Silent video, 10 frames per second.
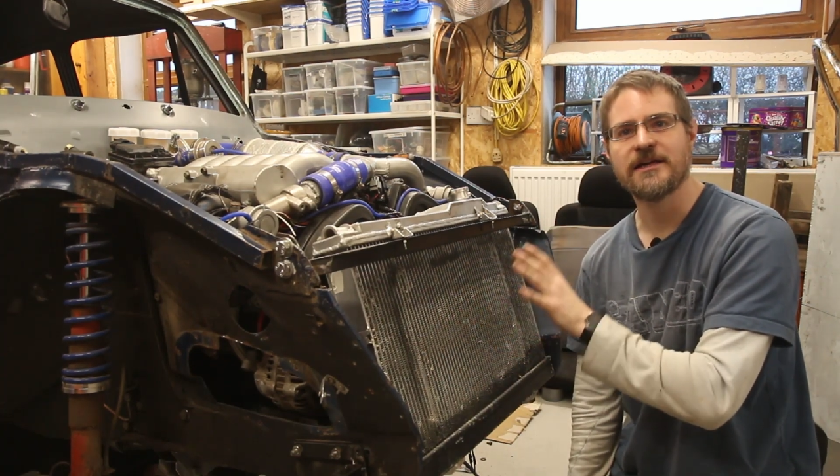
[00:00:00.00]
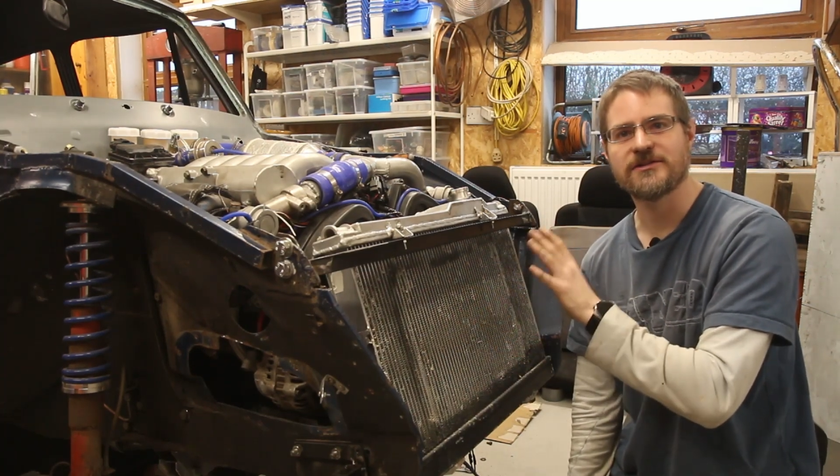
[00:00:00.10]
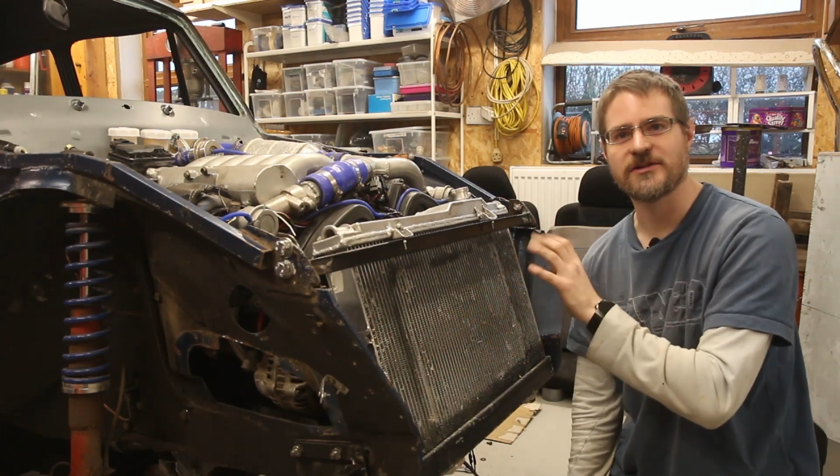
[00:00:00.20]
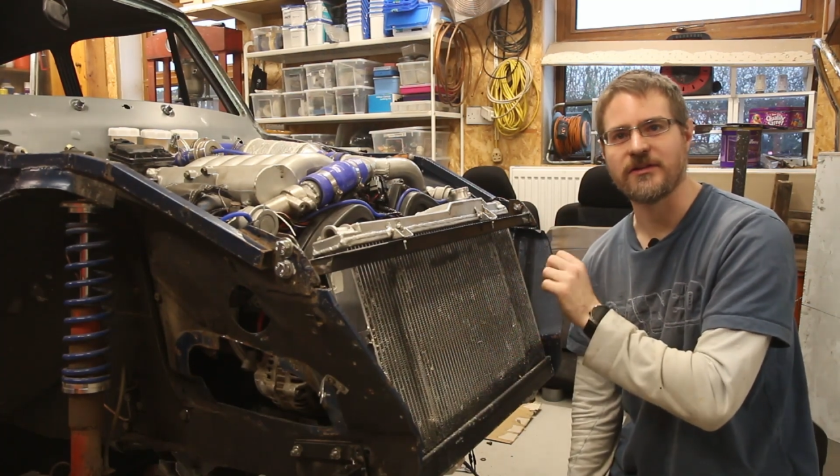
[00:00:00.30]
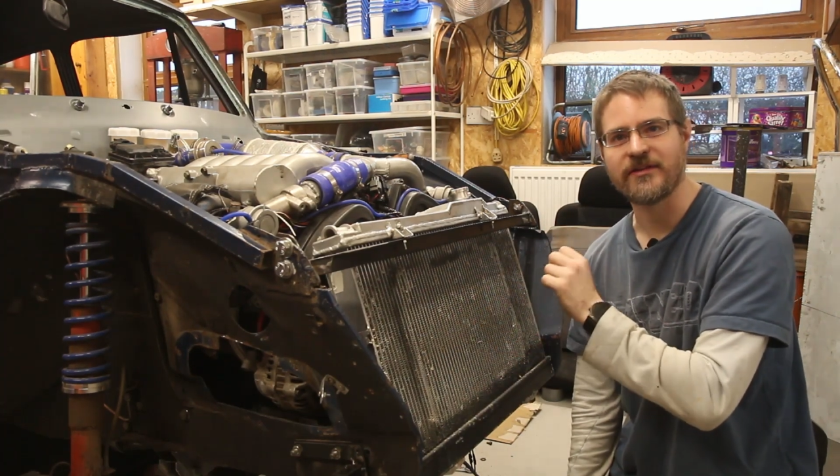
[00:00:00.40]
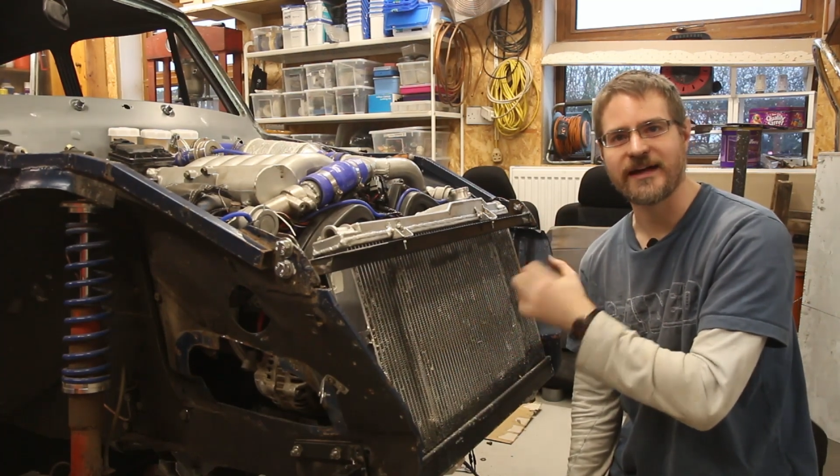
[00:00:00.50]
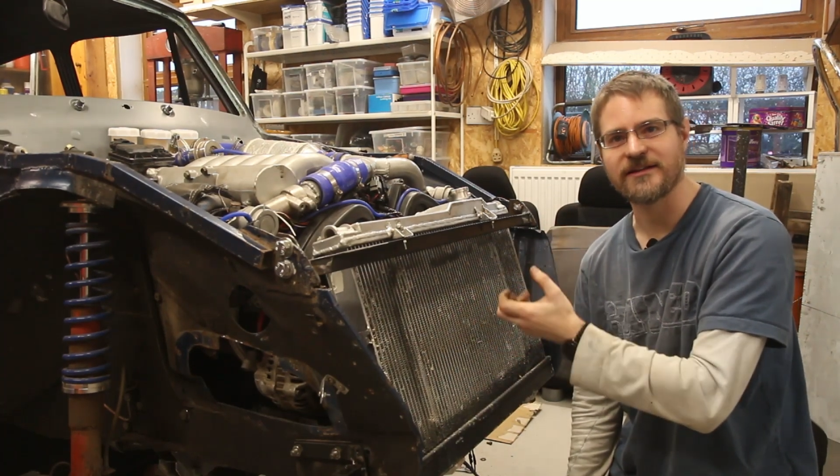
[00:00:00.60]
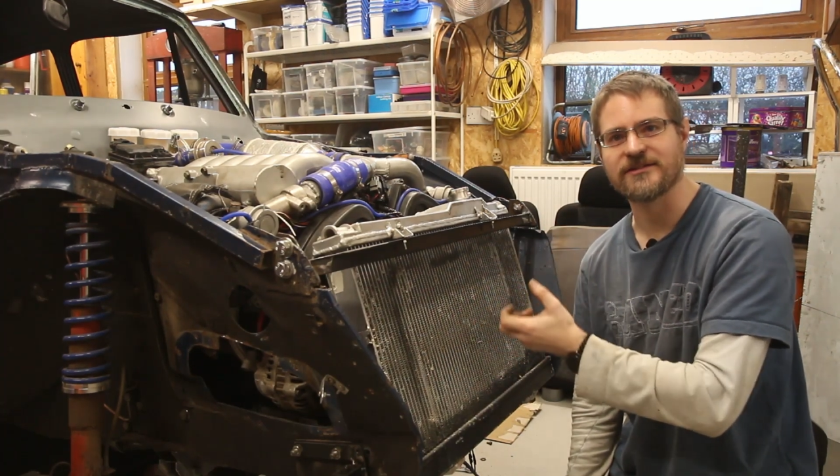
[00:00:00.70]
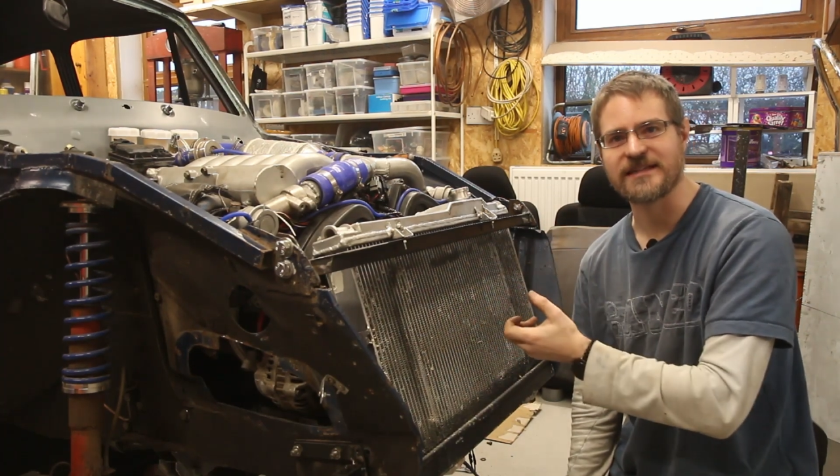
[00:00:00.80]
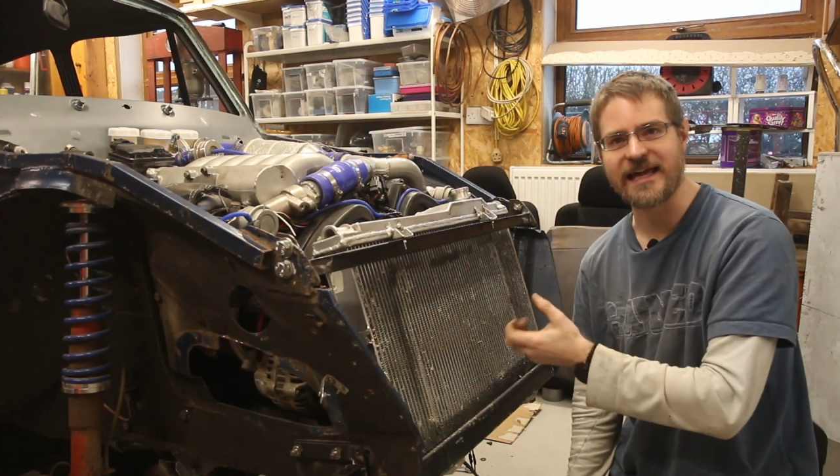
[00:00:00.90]
so that that
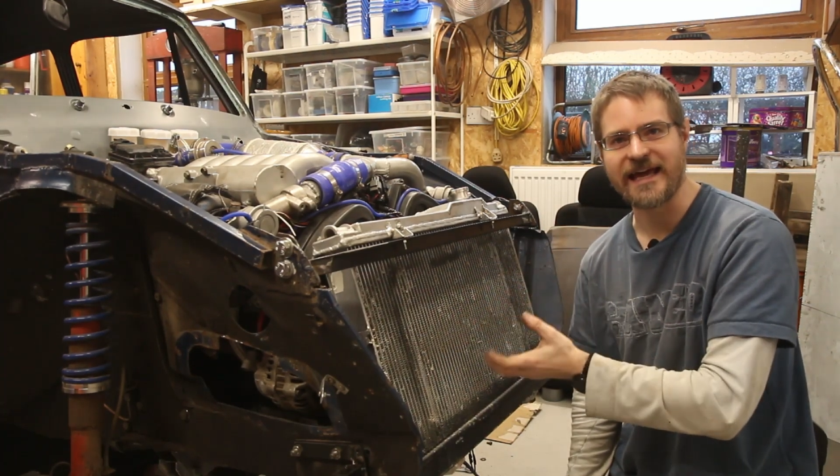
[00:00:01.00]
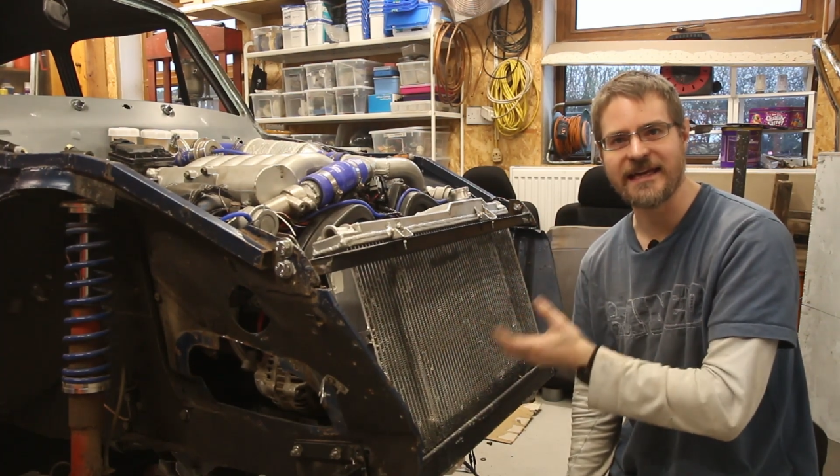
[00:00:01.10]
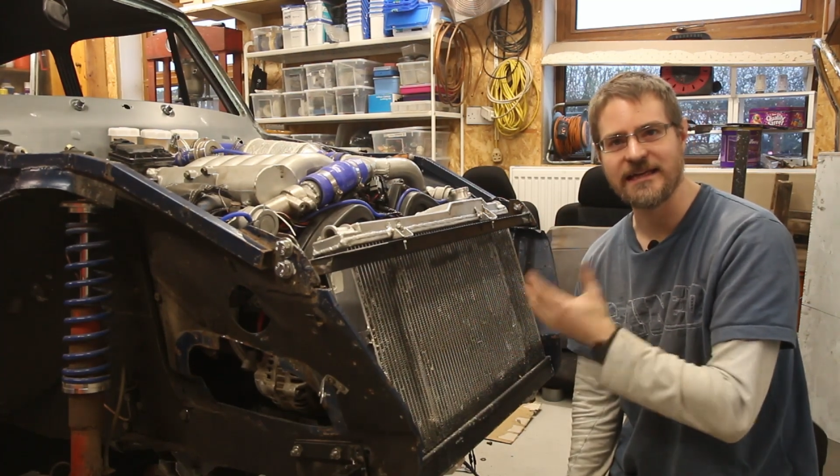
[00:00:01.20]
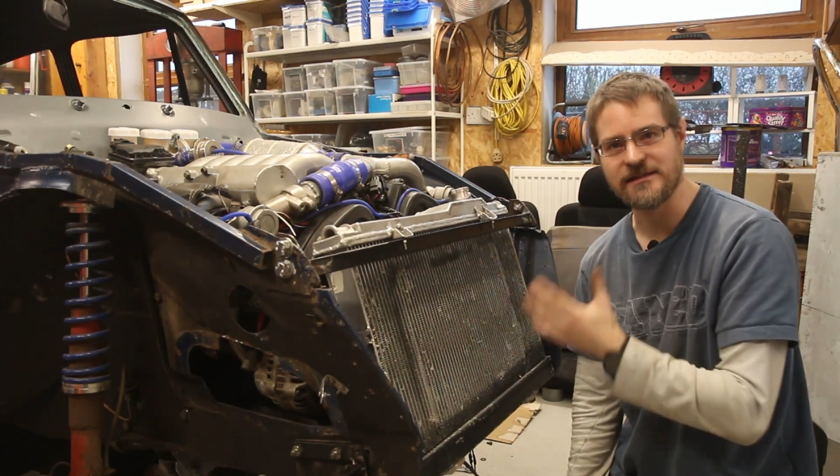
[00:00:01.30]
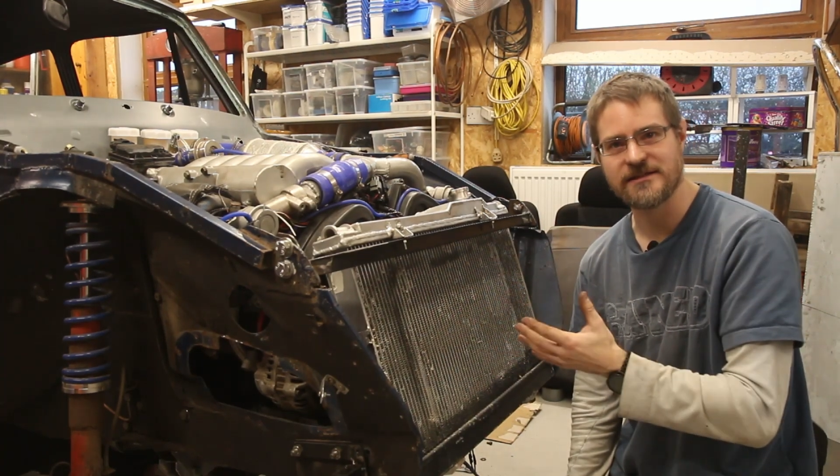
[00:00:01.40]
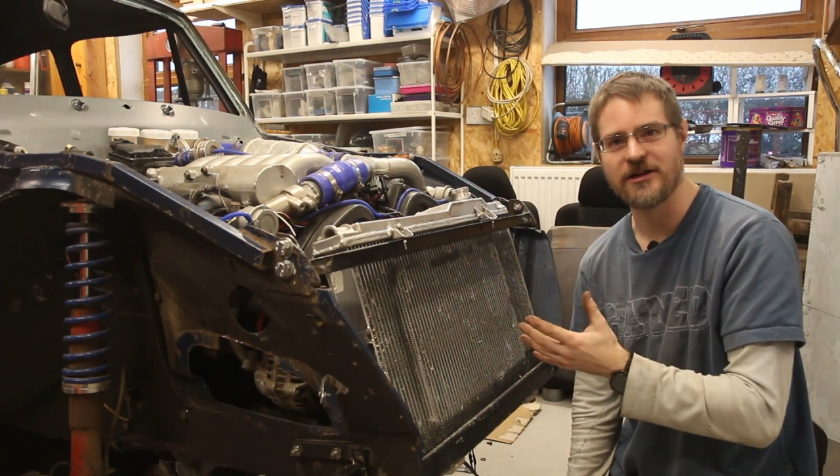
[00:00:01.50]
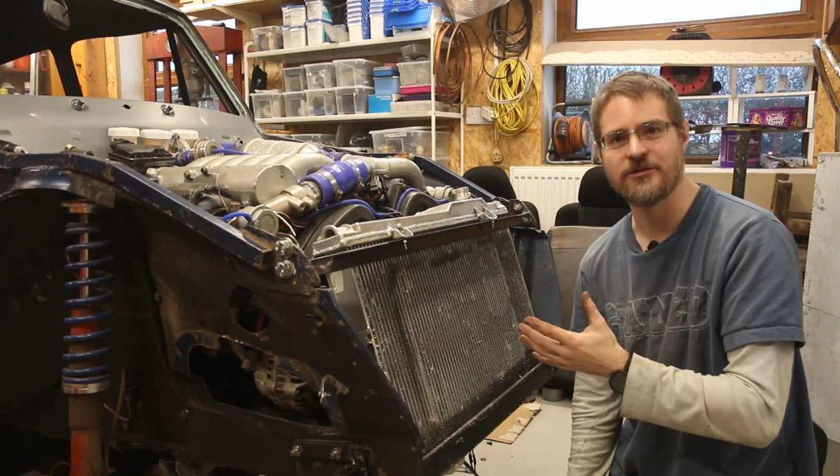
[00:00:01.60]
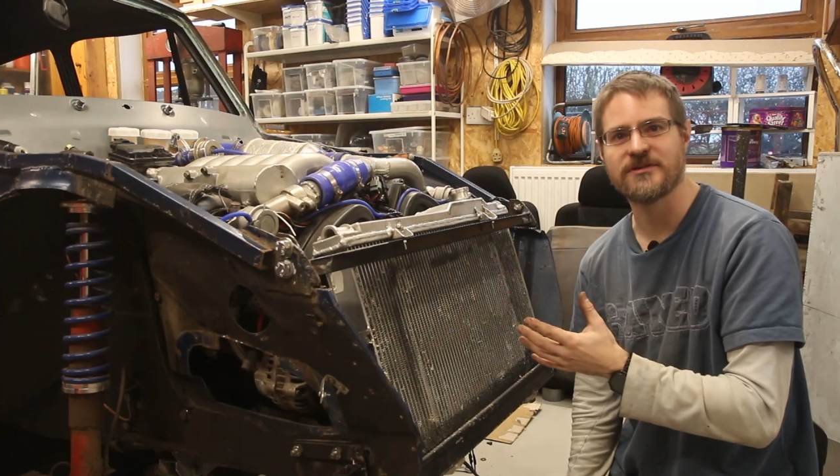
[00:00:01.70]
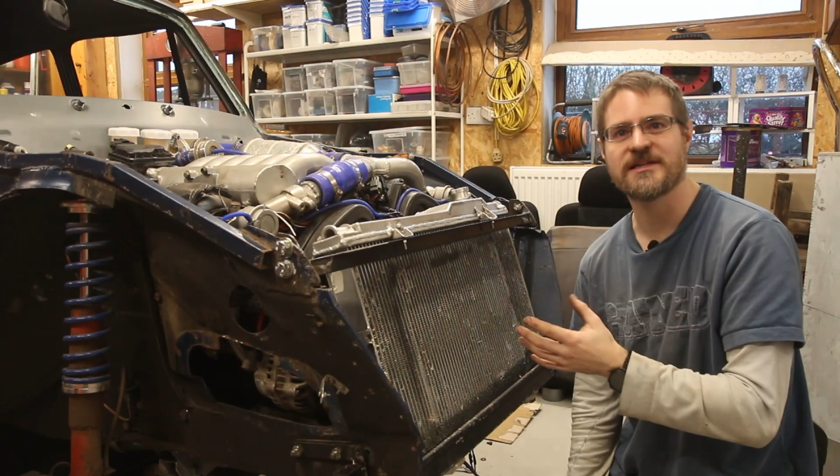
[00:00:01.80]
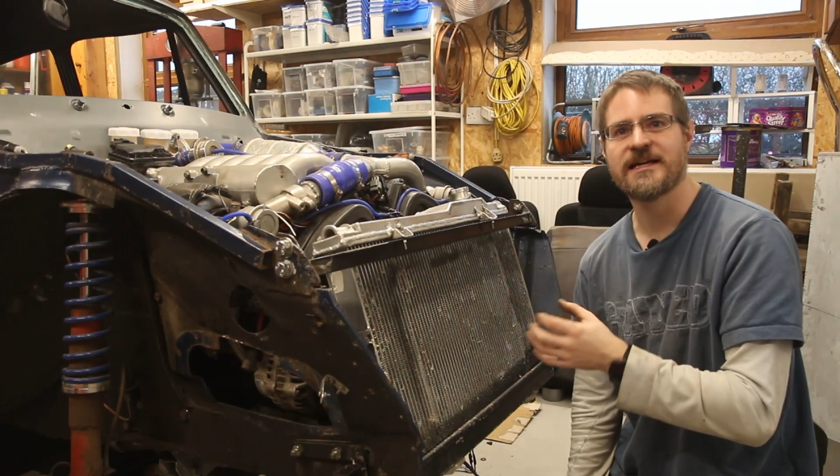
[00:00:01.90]
doesn't get heat
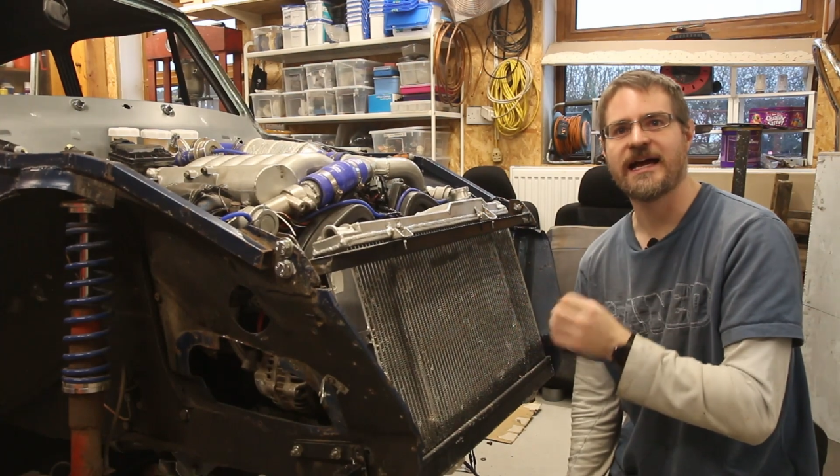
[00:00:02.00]
soaked,